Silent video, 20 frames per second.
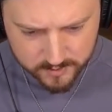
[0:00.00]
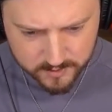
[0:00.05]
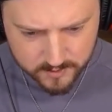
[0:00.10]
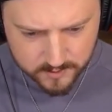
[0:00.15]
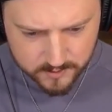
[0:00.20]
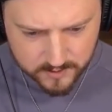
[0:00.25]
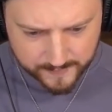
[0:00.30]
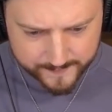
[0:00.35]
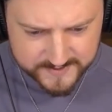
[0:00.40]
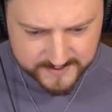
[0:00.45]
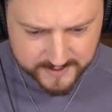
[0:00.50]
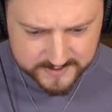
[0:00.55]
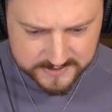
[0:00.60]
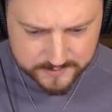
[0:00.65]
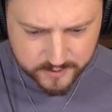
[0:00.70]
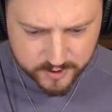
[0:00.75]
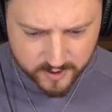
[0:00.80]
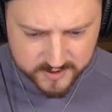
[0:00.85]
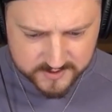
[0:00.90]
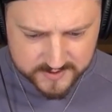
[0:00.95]
Goblins gets
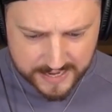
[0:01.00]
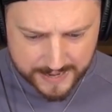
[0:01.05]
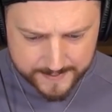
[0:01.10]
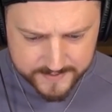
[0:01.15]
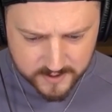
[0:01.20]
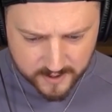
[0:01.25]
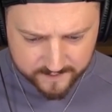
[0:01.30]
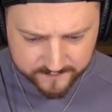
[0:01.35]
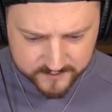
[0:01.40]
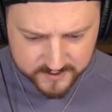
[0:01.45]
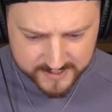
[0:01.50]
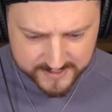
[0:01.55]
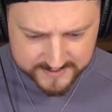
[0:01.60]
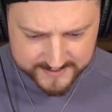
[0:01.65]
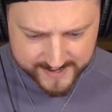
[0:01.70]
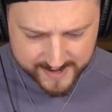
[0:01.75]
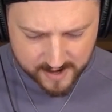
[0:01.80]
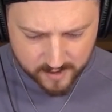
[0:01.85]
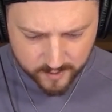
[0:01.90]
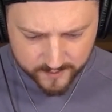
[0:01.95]
some good stabs off to that
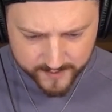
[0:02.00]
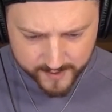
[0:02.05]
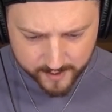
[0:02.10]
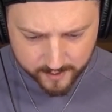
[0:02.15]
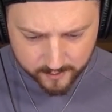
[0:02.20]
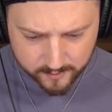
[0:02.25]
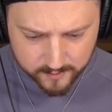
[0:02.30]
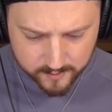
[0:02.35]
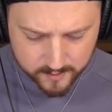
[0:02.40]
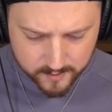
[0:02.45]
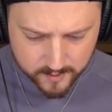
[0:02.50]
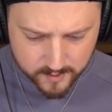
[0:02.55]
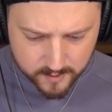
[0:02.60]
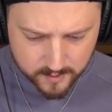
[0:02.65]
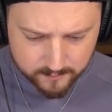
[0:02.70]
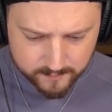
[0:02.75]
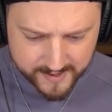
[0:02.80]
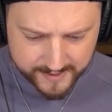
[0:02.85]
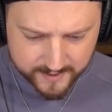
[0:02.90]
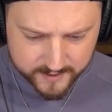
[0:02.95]
tower there.
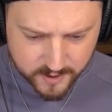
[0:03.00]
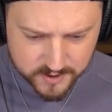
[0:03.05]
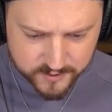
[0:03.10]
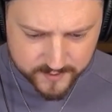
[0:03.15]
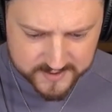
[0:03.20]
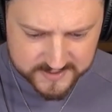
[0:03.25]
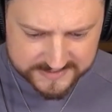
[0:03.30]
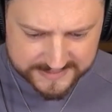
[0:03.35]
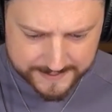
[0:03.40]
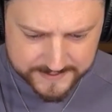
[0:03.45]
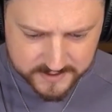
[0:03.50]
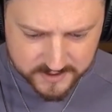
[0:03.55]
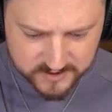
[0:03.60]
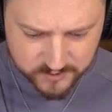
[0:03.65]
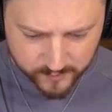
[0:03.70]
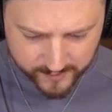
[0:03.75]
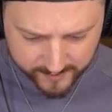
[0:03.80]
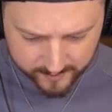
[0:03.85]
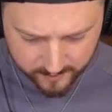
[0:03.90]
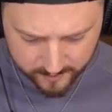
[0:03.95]
Mega turns around stops it as
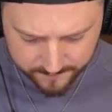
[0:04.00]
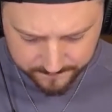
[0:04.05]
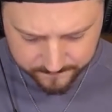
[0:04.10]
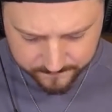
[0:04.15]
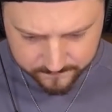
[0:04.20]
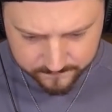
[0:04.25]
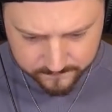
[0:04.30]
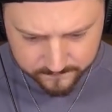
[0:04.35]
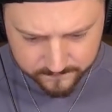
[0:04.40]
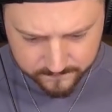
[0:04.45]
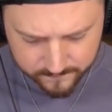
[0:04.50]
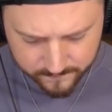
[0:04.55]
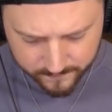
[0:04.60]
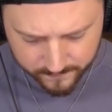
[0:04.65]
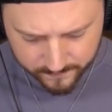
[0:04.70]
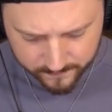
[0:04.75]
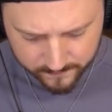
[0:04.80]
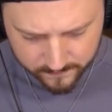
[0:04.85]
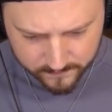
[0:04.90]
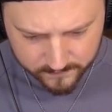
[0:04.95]
well.
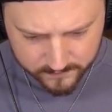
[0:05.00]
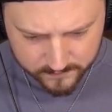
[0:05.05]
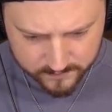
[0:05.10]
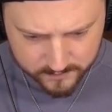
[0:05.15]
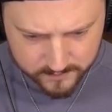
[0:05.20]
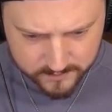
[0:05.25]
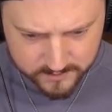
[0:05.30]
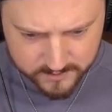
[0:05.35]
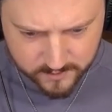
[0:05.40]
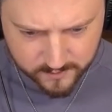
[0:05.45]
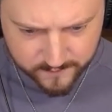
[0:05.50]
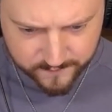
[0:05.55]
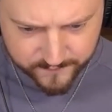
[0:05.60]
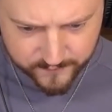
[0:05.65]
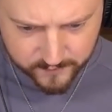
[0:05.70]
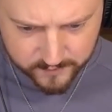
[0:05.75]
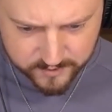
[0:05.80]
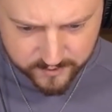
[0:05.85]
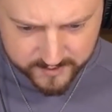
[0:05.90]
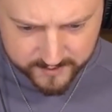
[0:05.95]
Let's go
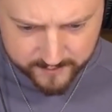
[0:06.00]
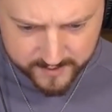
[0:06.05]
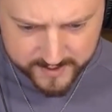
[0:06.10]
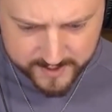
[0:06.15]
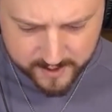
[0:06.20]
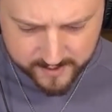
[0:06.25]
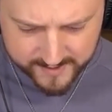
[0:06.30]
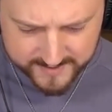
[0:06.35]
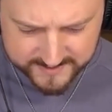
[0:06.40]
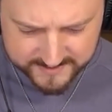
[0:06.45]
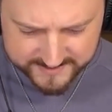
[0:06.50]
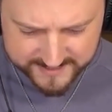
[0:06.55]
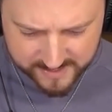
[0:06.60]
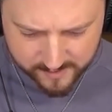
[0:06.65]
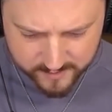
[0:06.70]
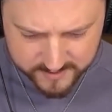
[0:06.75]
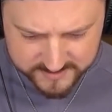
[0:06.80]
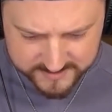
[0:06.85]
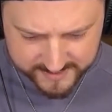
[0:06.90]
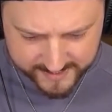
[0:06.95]
Infernal Dragon right here. Yes, that
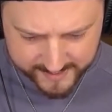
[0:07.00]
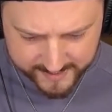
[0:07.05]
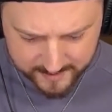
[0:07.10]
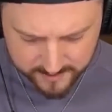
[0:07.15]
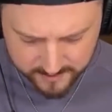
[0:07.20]
tower's dead.